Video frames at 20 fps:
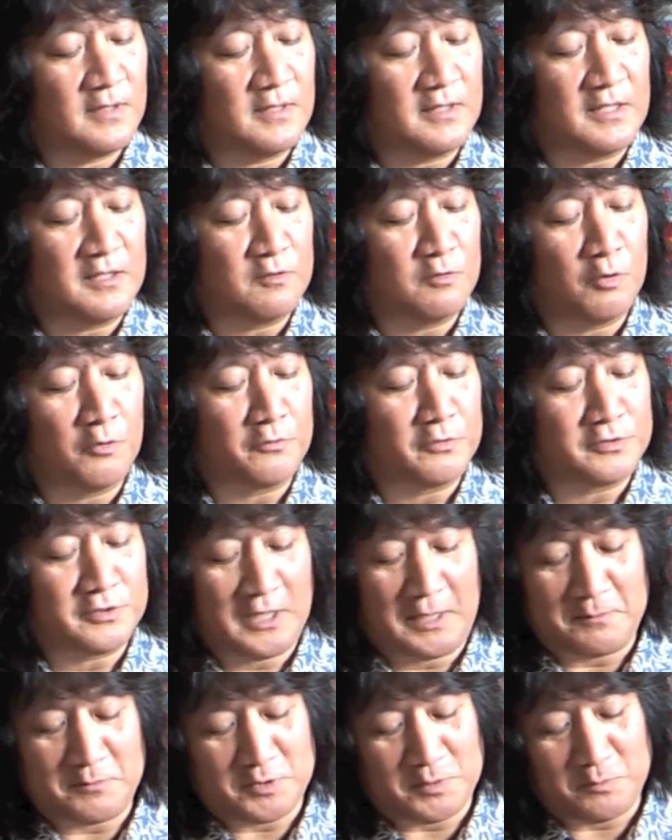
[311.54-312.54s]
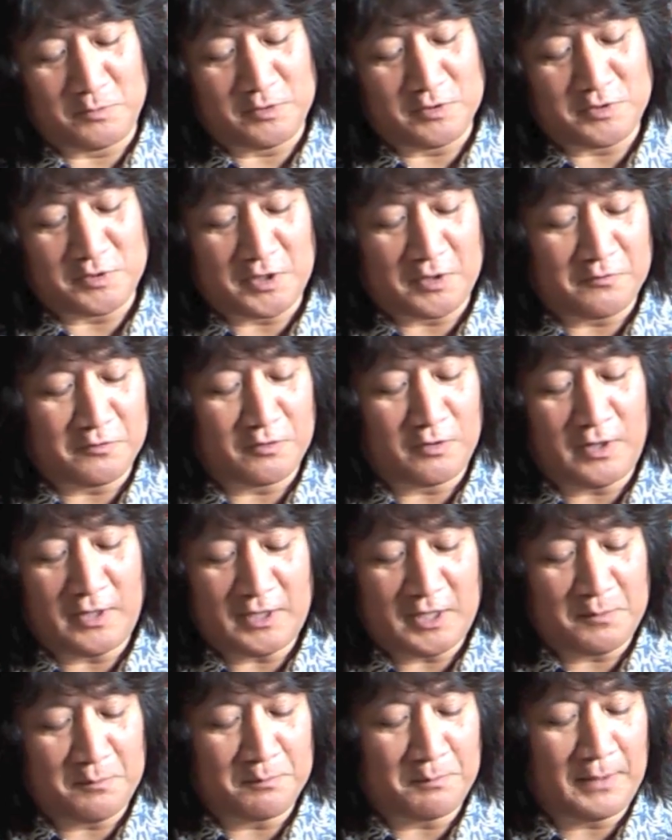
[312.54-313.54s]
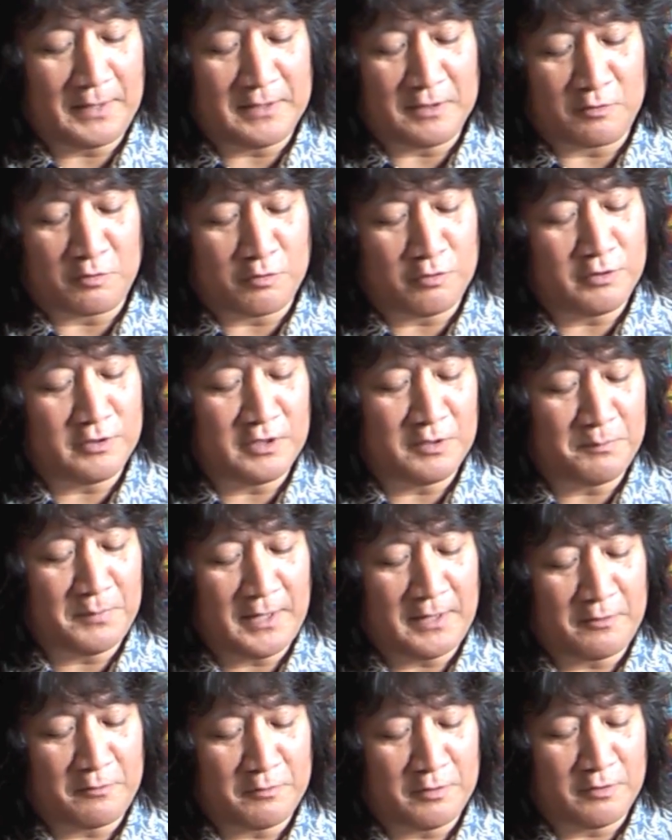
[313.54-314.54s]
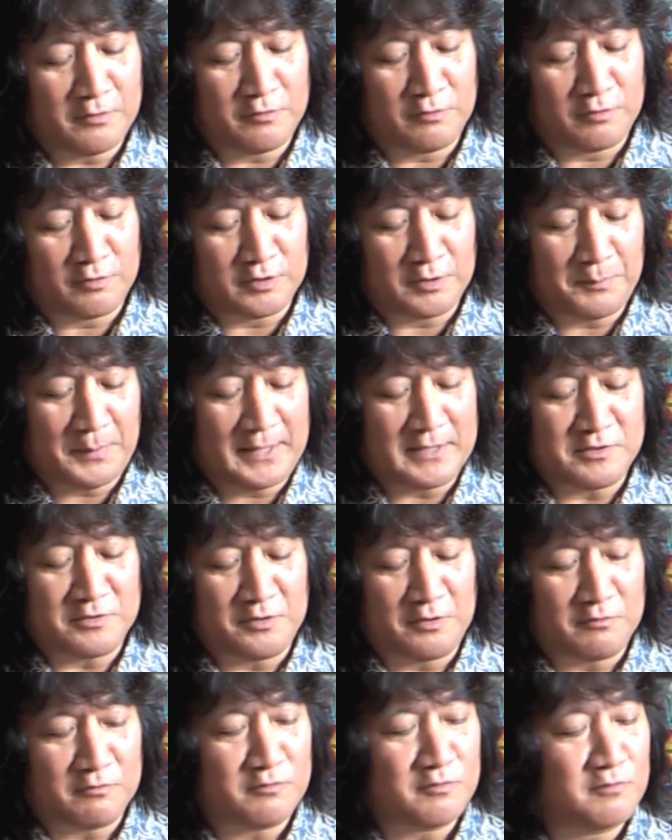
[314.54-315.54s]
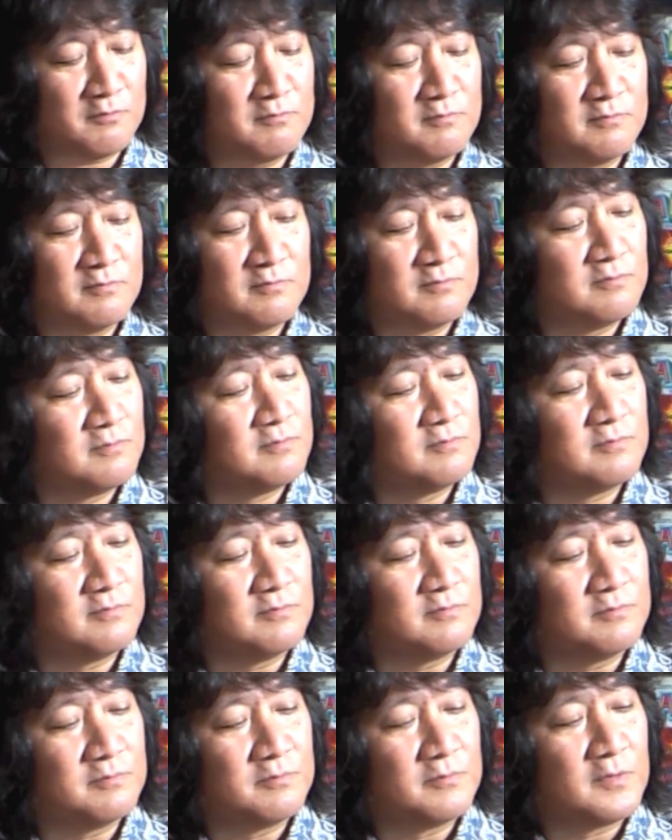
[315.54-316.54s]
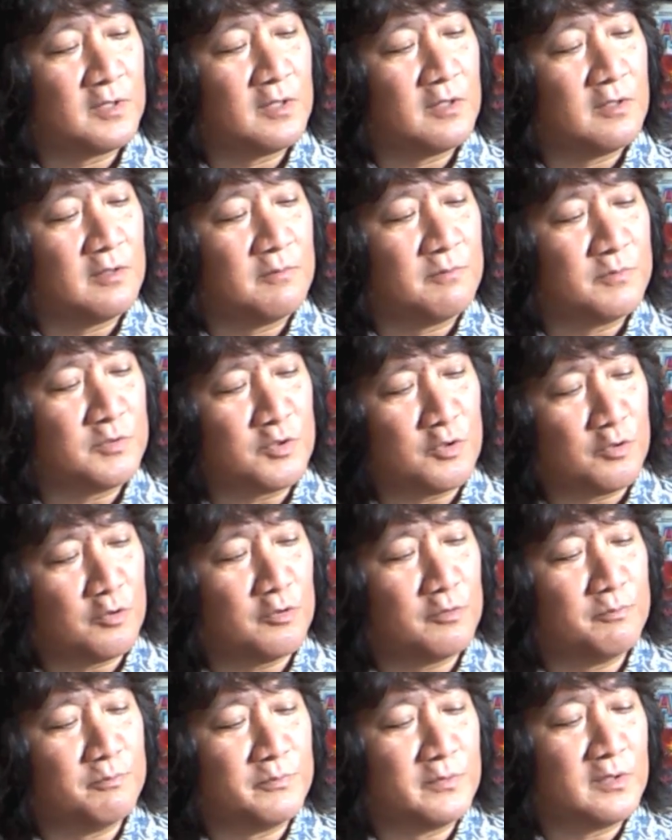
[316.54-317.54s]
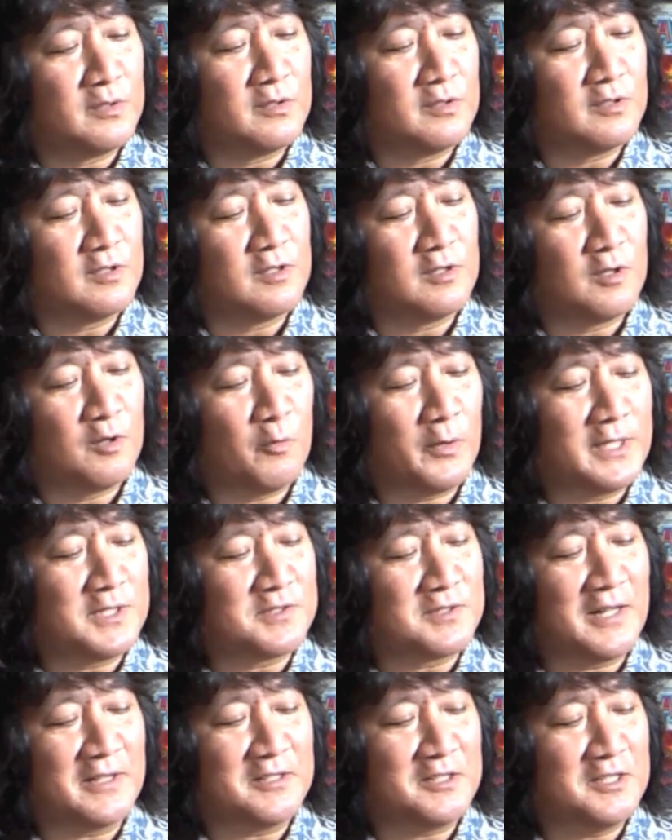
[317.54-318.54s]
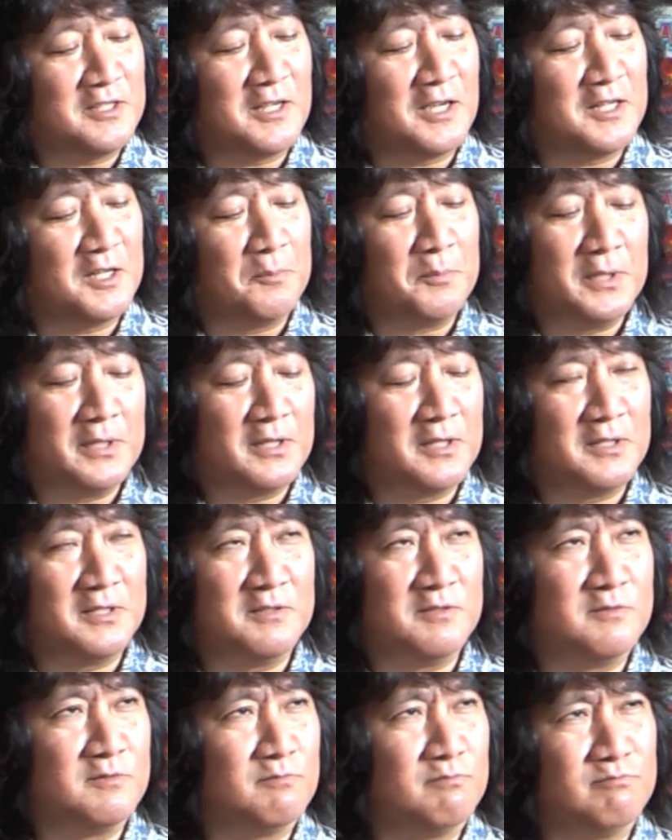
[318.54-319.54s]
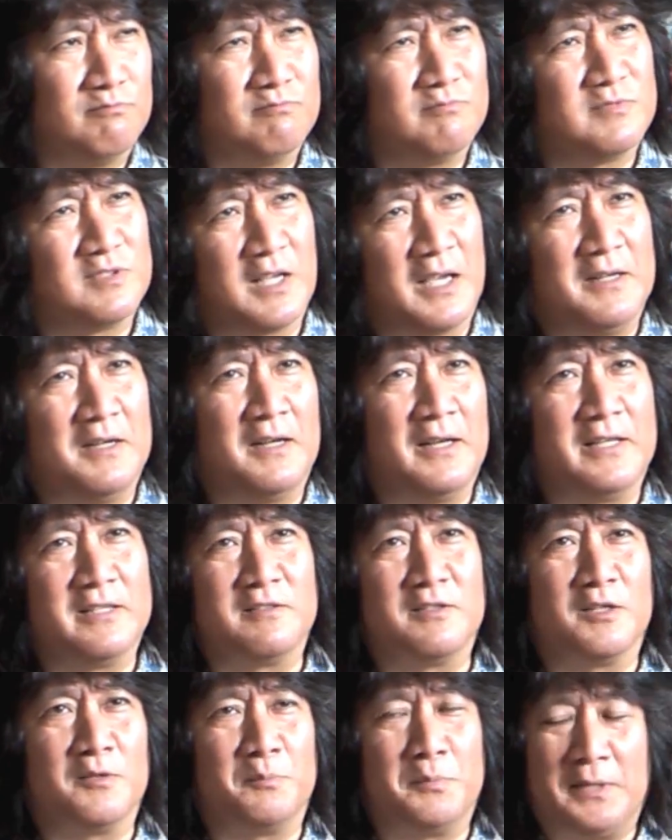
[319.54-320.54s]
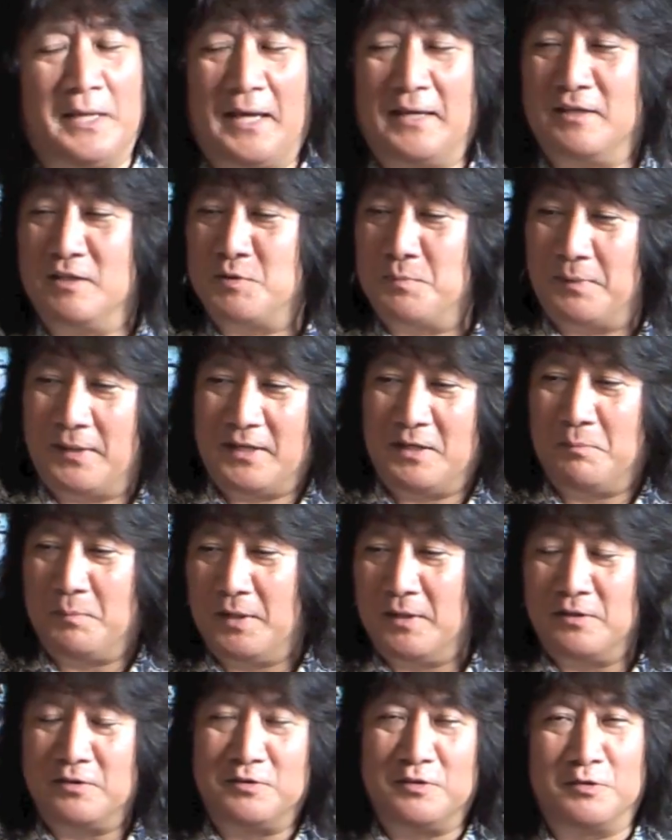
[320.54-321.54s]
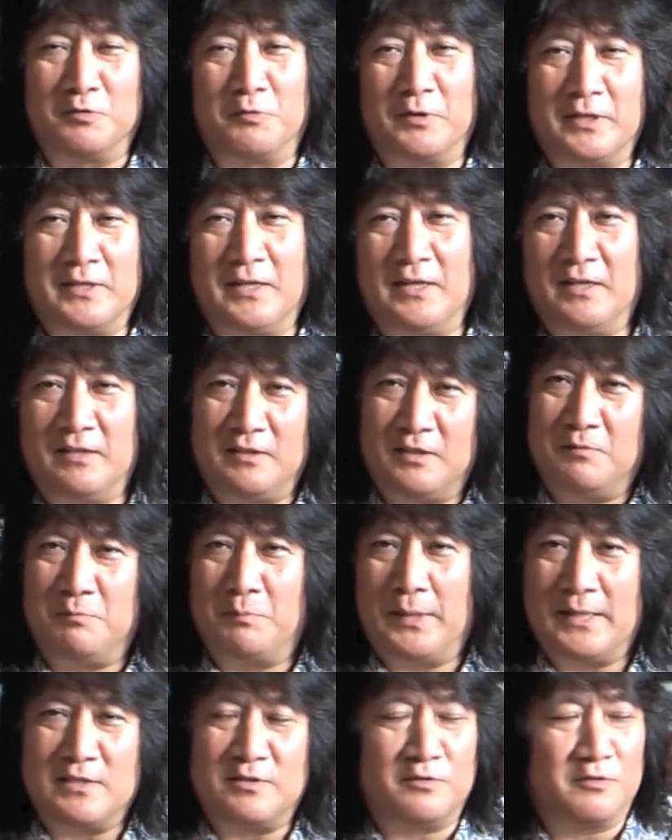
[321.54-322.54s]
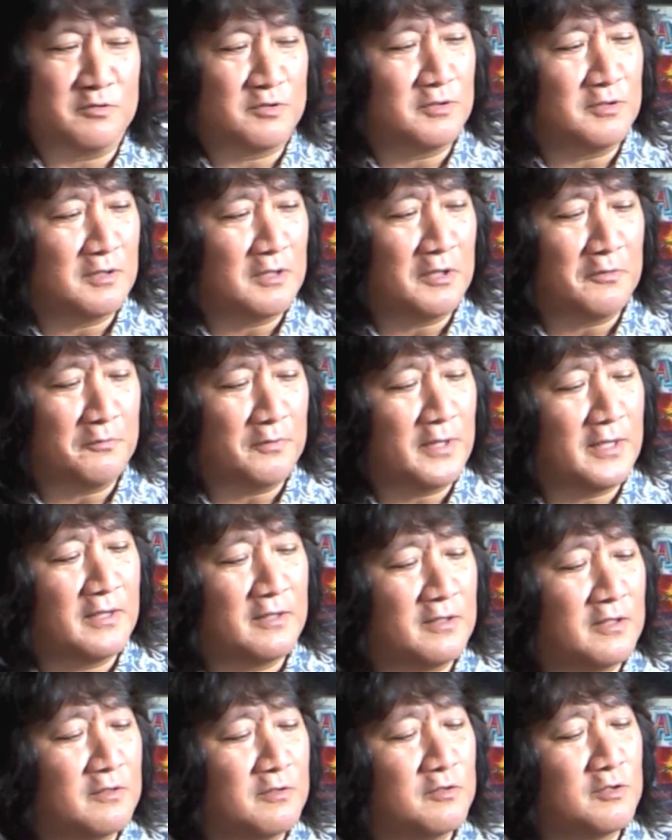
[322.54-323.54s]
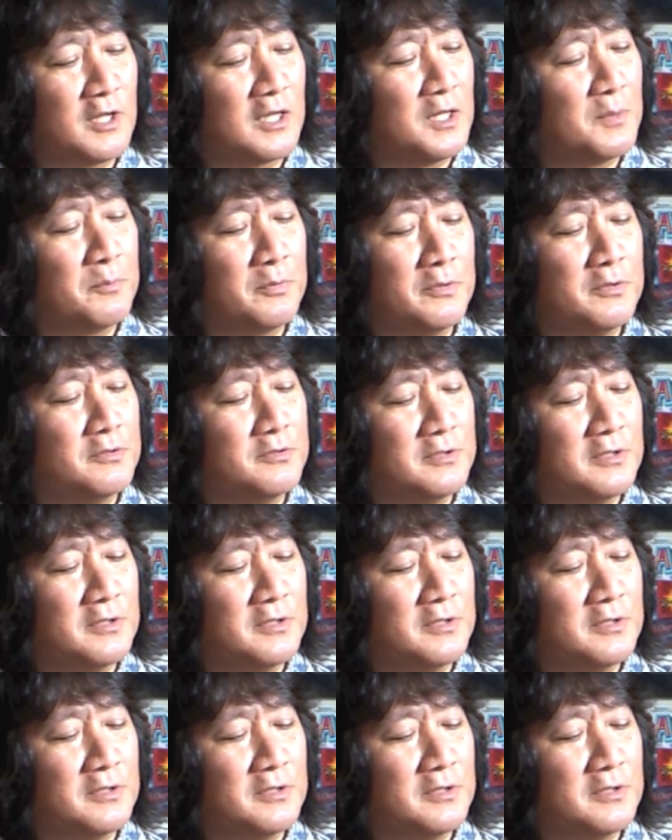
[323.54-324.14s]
And then over time, someone discovered I can play the chord in the background or the bass notes. So Hawaiian slack key kind of began kind of like a pianist playing a melody on the right hand and bass notes on the left hand, and you kind of put it